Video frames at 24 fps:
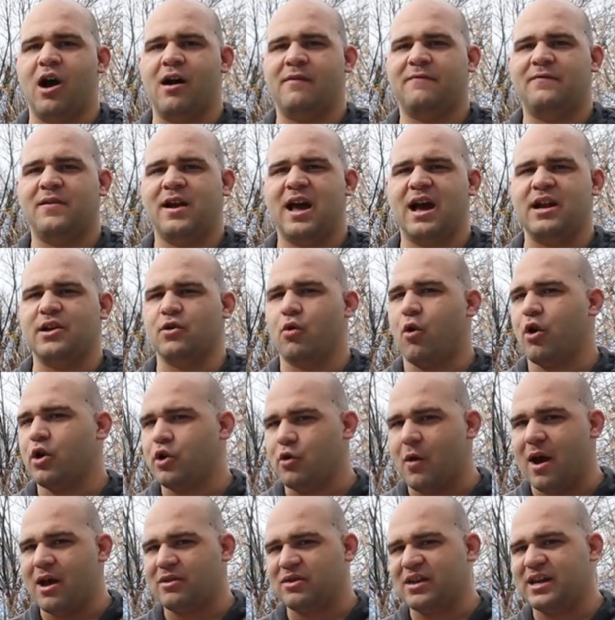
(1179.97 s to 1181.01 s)
off yet, nor
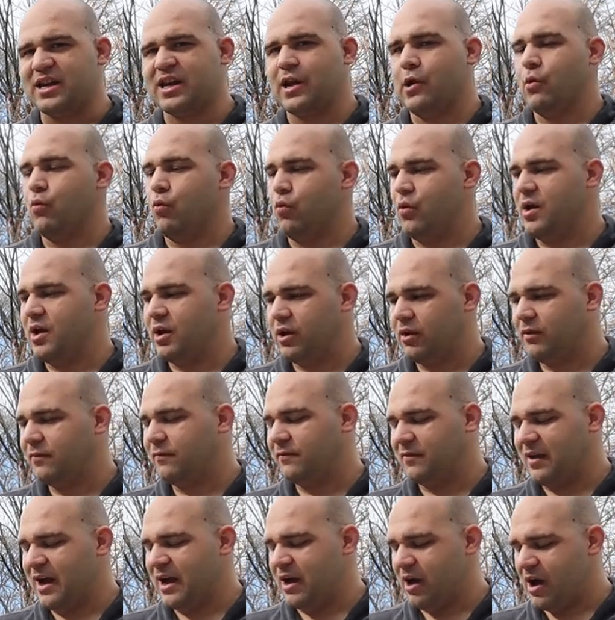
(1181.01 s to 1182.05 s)
do I think it will
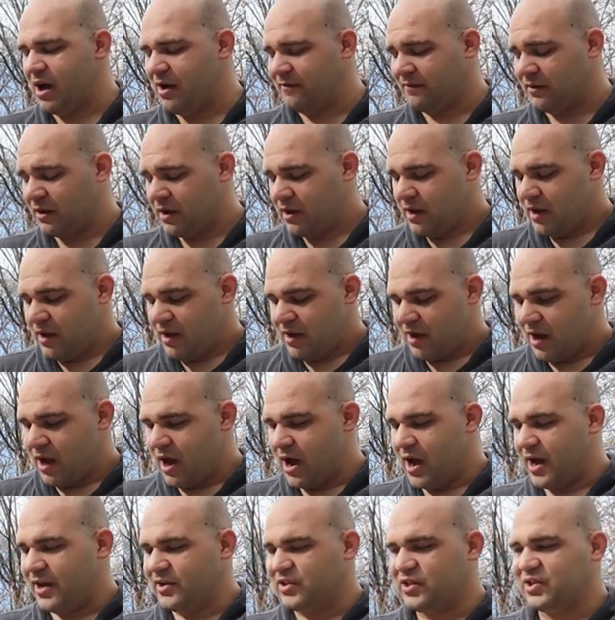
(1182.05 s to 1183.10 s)
fly off.
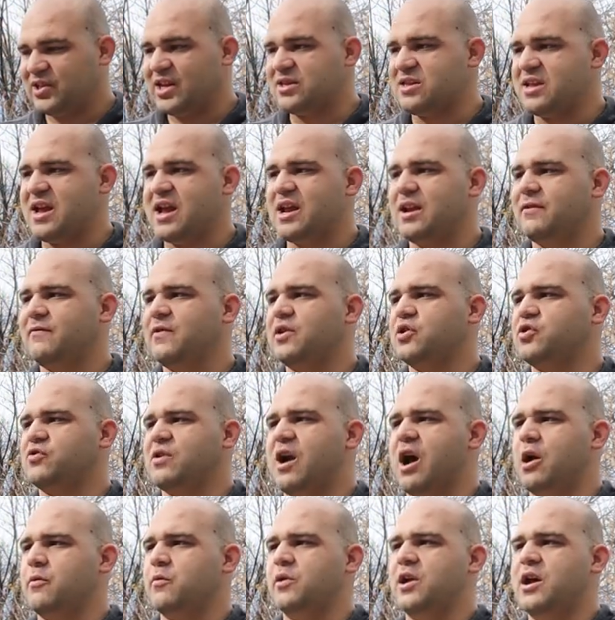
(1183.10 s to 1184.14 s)
Uh, just at the end of each
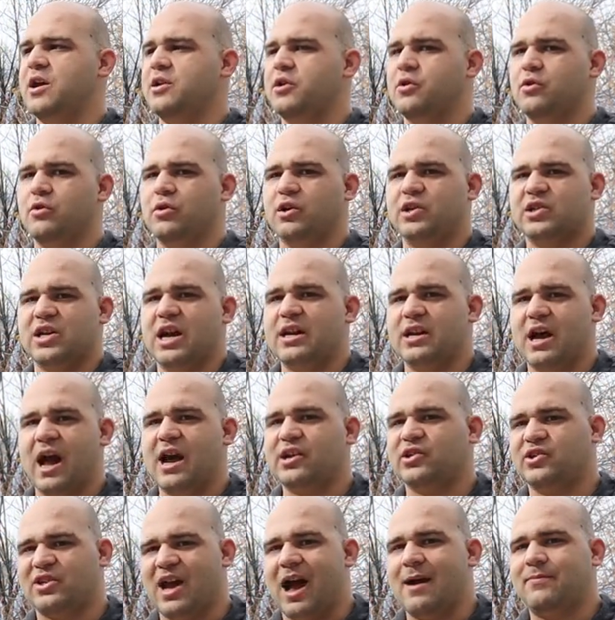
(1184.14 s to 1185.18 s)
round what I do, because I,
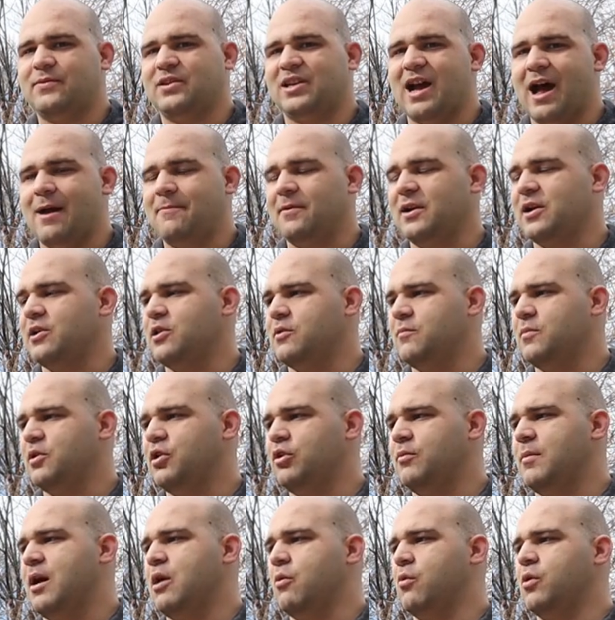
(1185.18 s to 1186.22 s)
I stop stopping in the
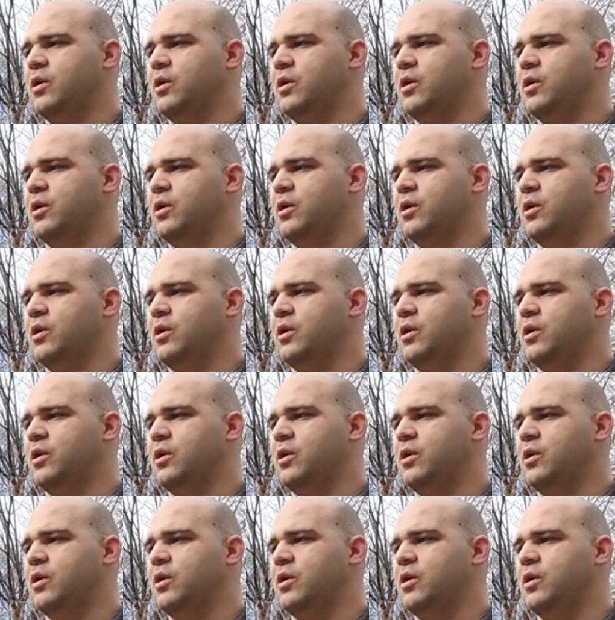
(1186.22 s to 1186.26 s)
middle of my